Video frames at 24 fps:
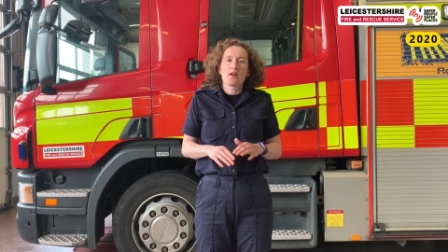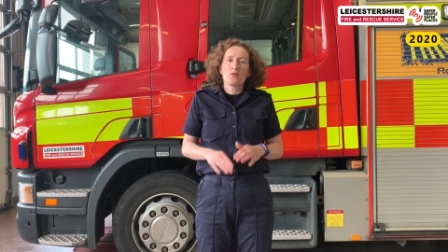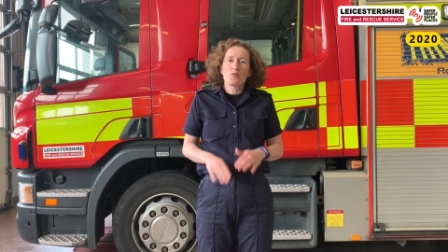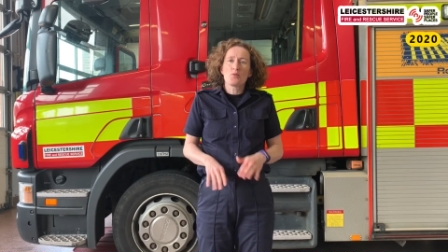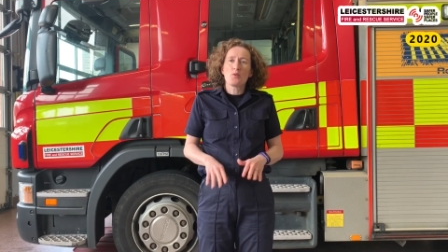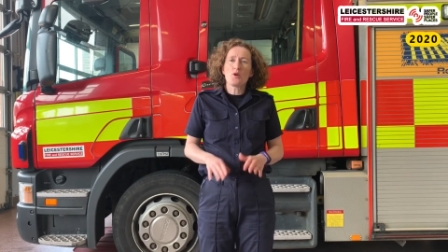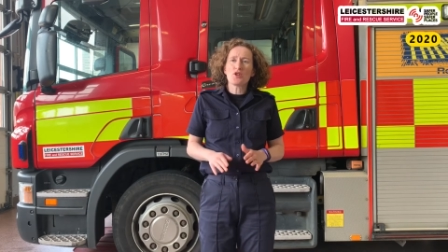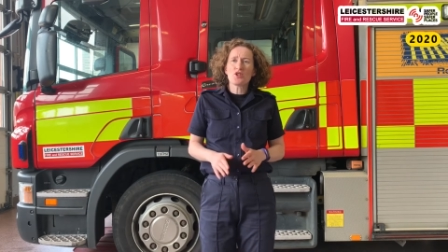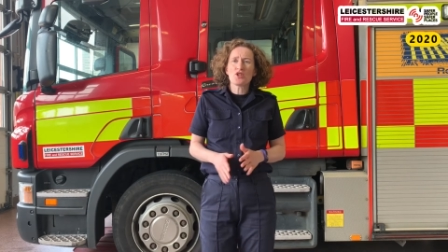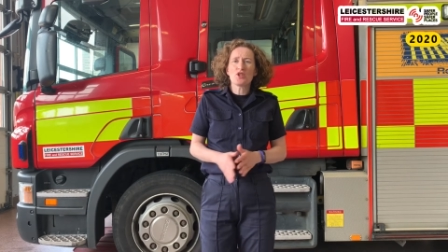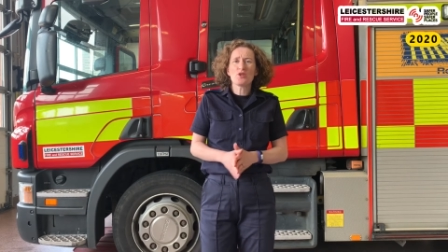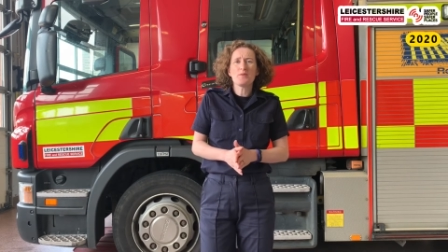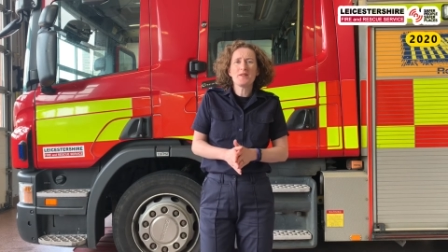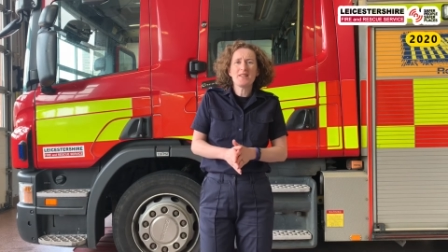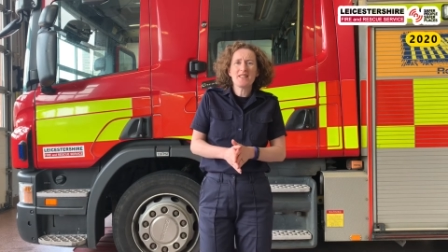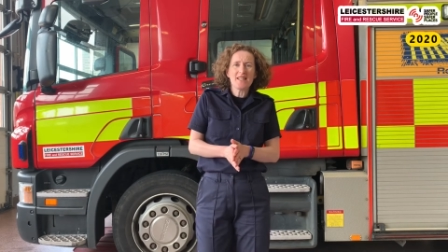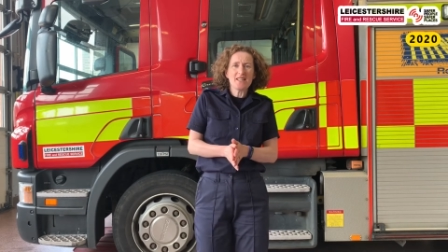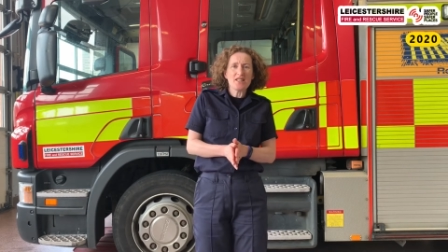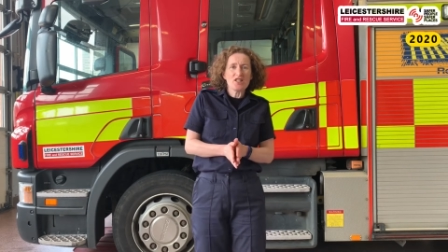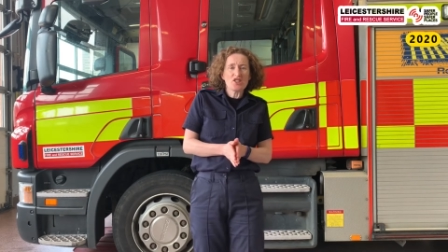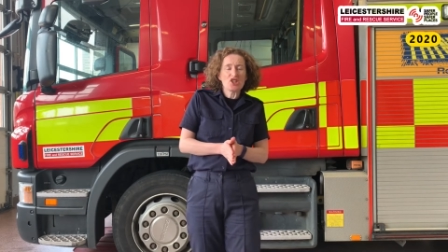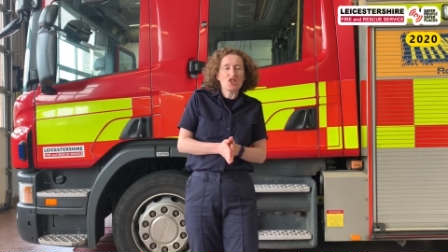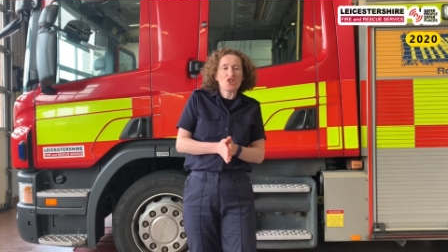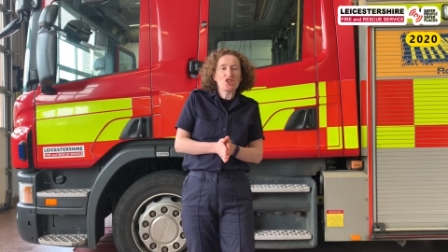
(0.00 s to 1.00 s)
What do we
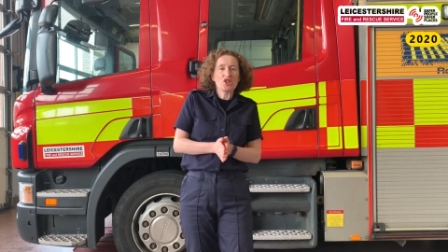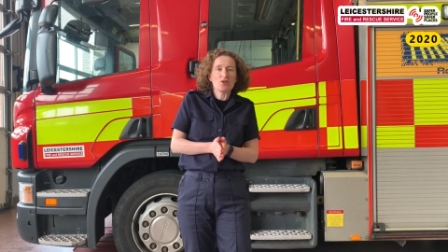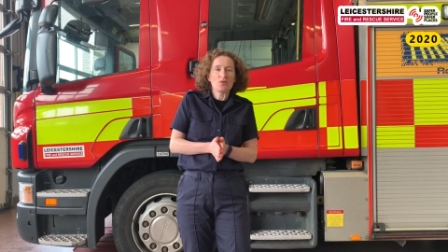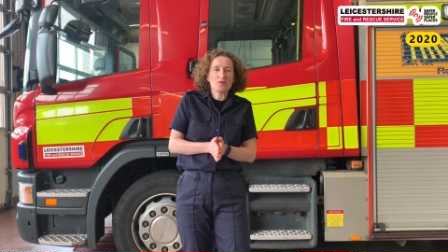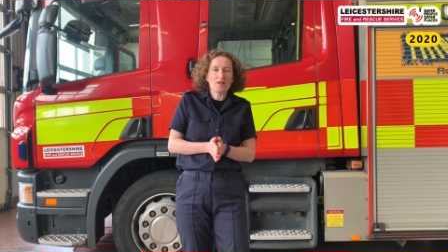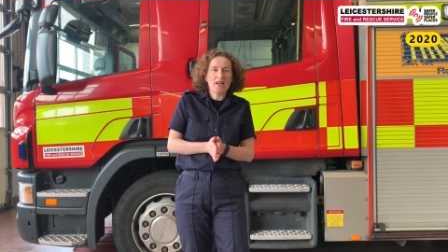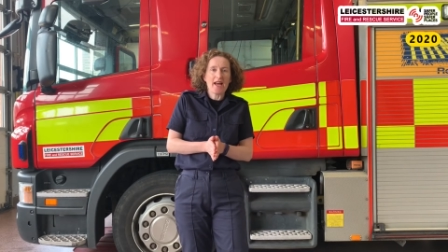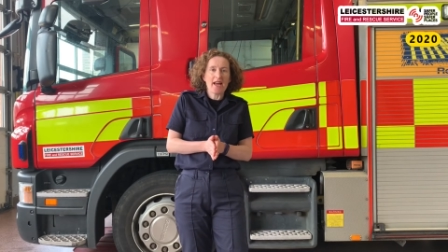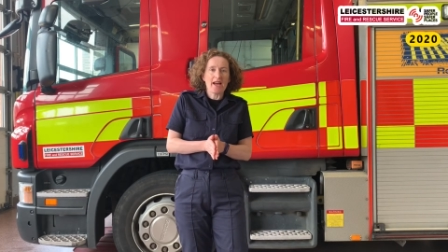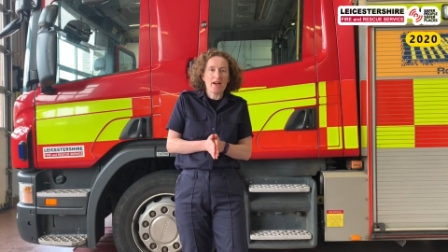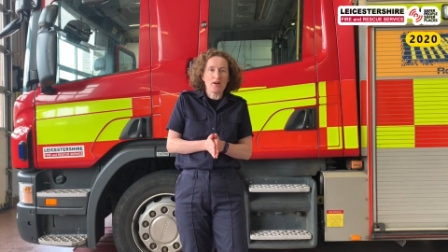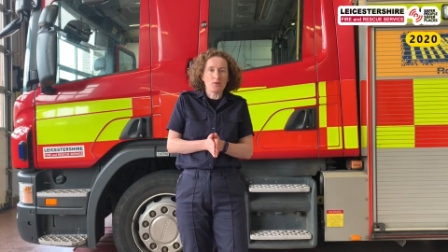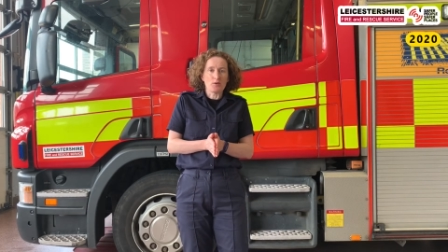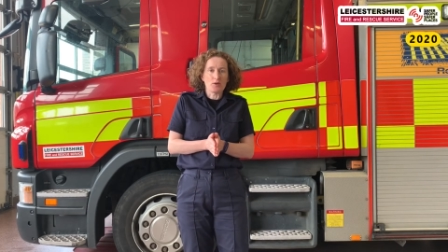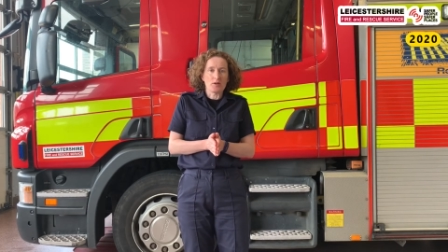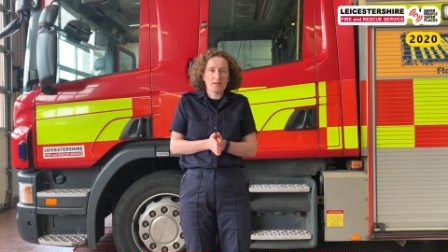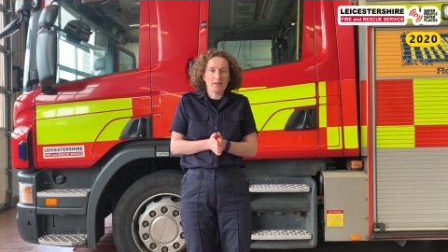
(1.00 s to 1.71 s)
need to do now?